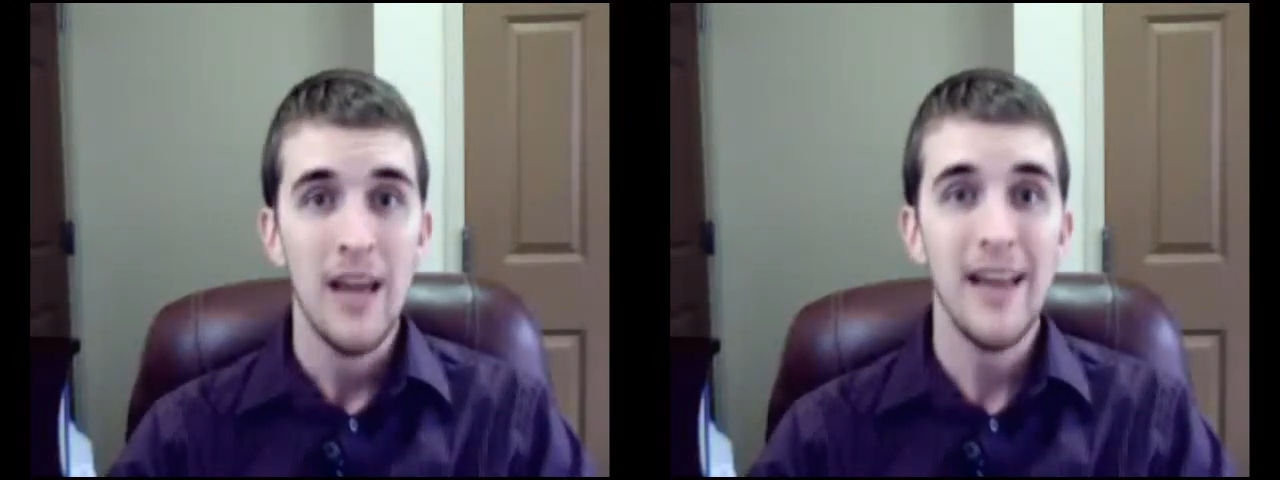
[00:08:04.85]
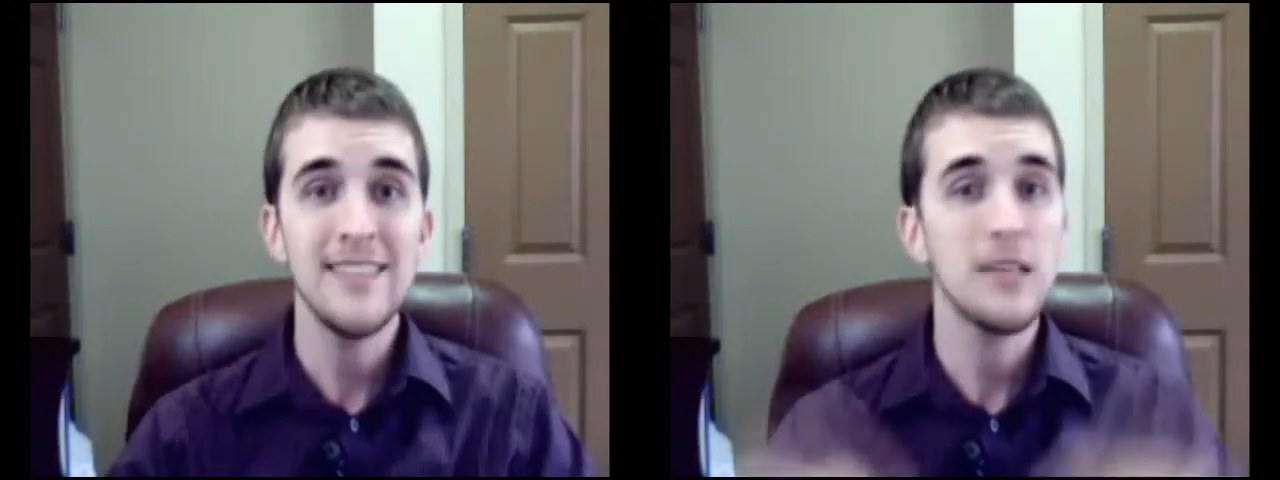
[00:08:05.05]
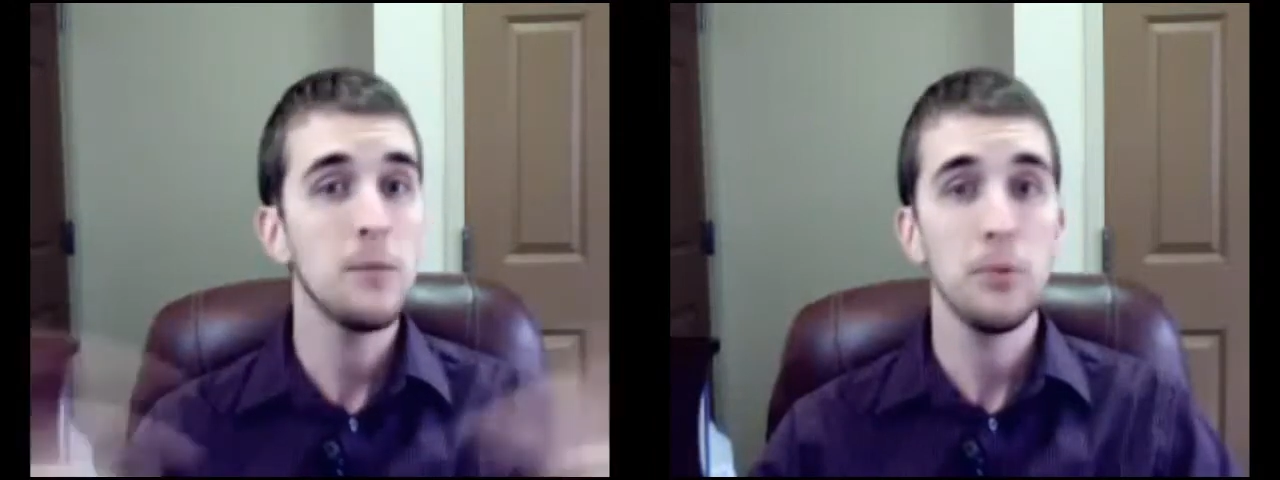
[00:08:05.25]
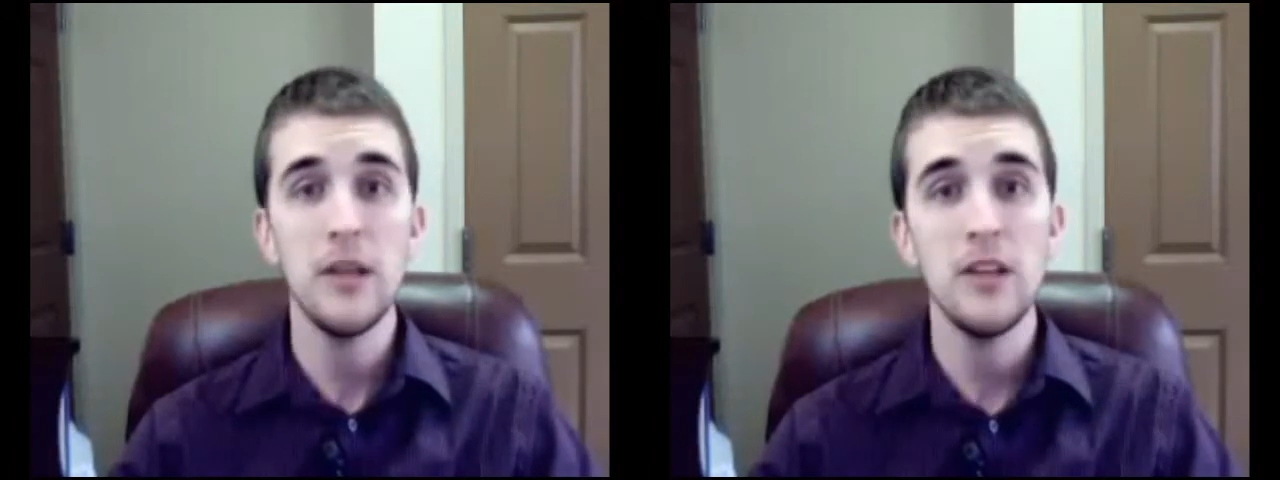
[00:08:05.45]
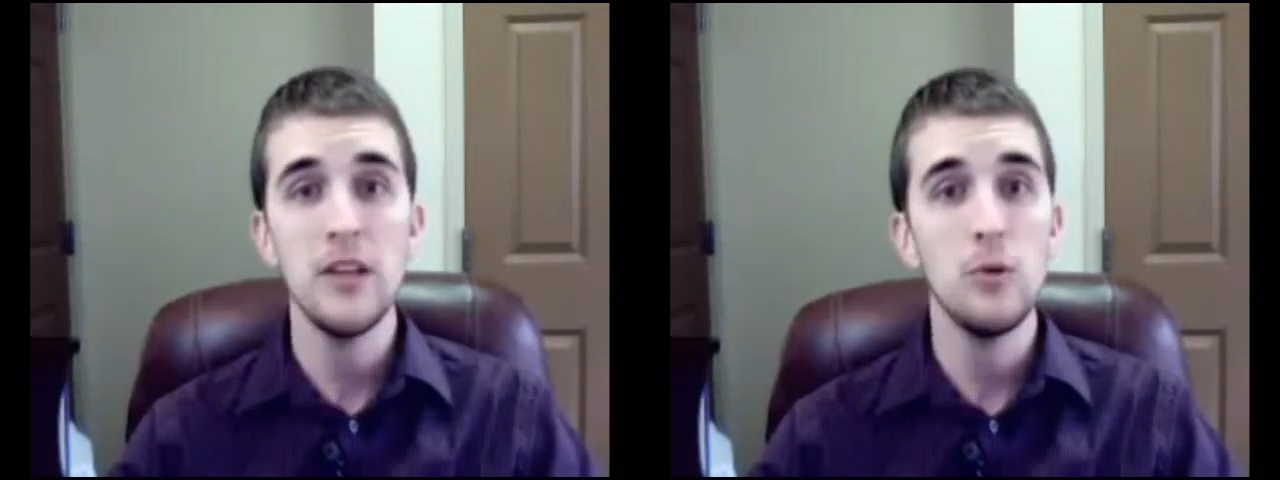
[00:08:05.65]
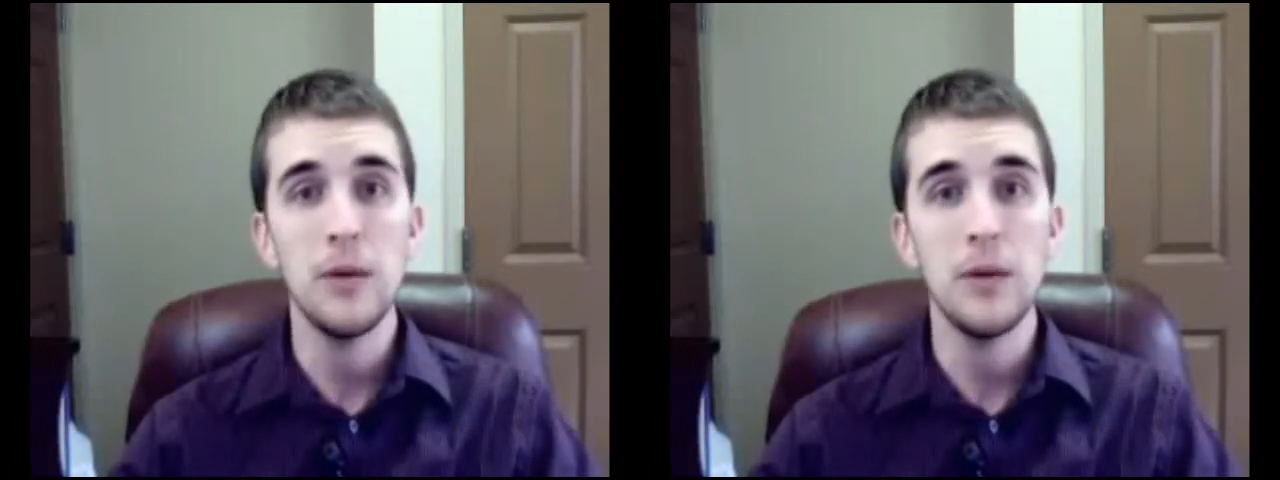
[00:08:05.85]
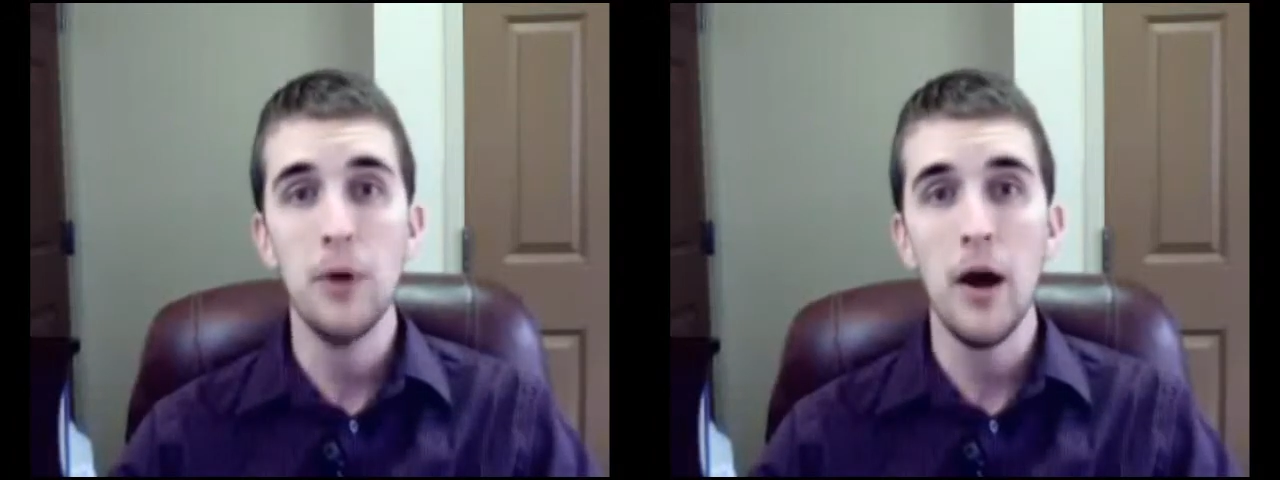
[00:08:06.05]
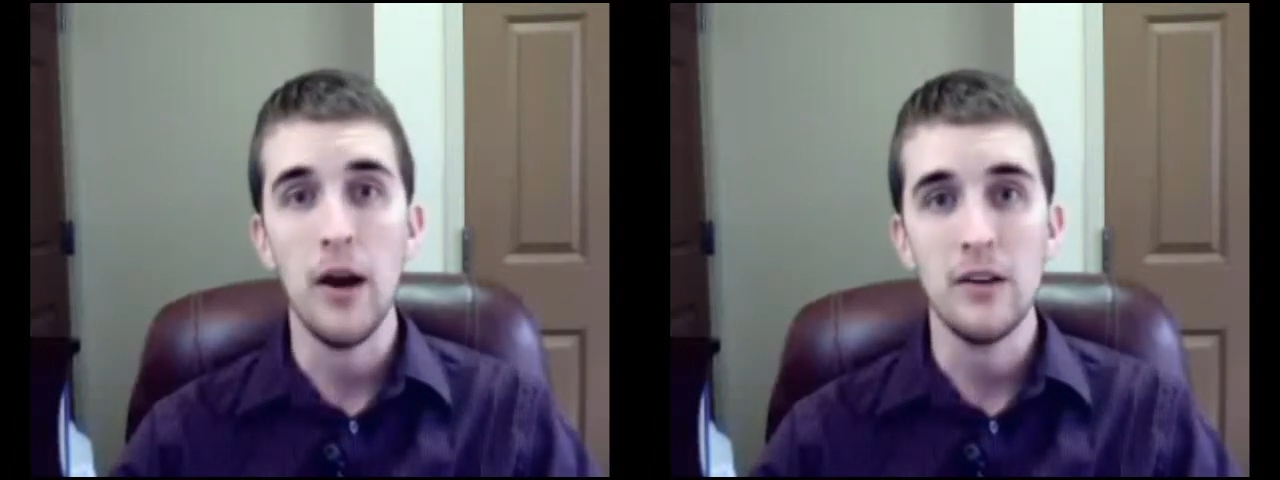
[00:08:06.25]
it's a completely unique
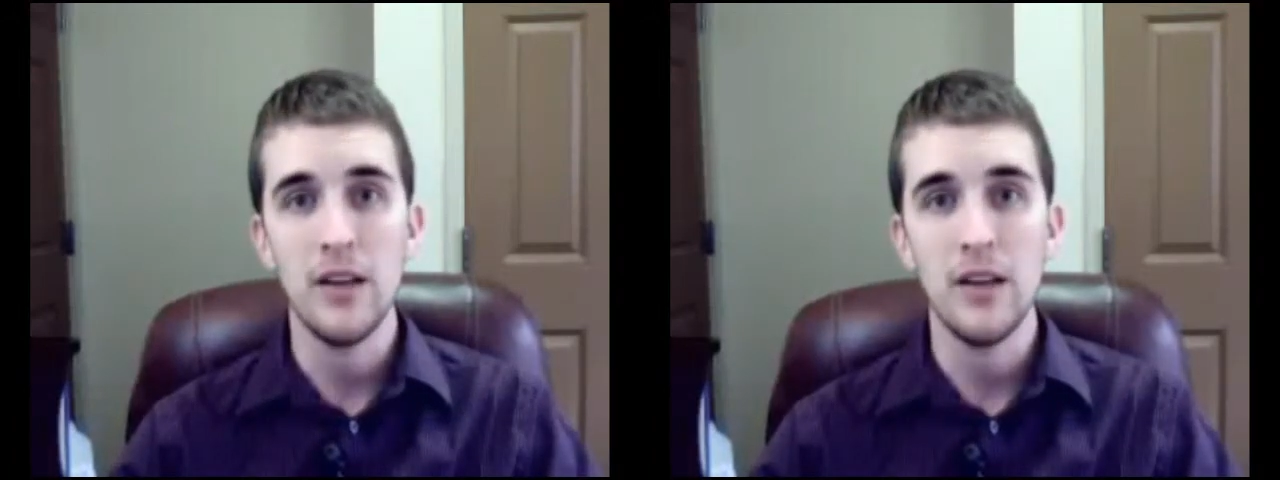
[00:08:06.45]
product.